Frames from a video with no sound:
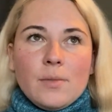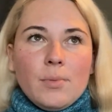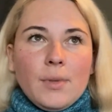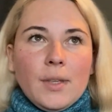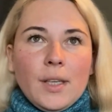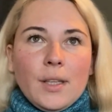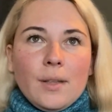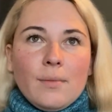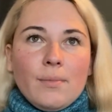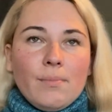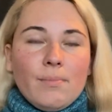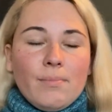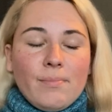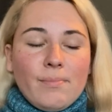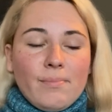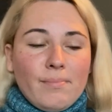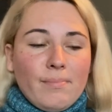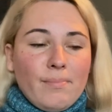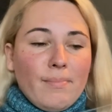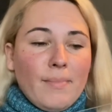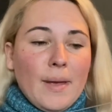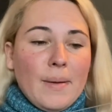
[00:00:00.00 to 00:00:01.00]
We can
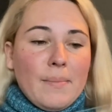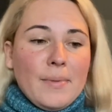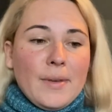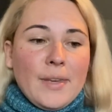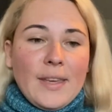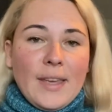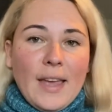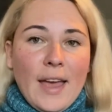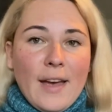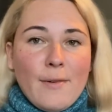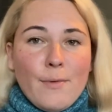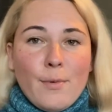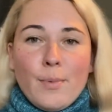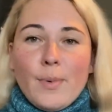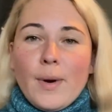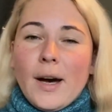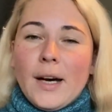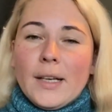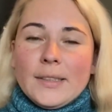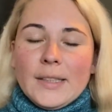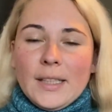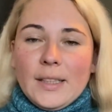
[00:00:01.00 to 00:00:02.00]
maybe have
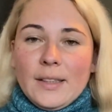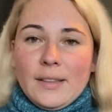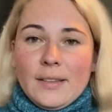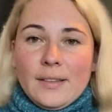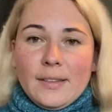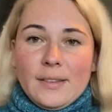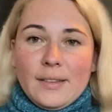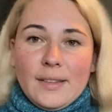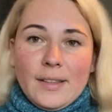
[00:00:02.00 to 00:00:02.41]
one, and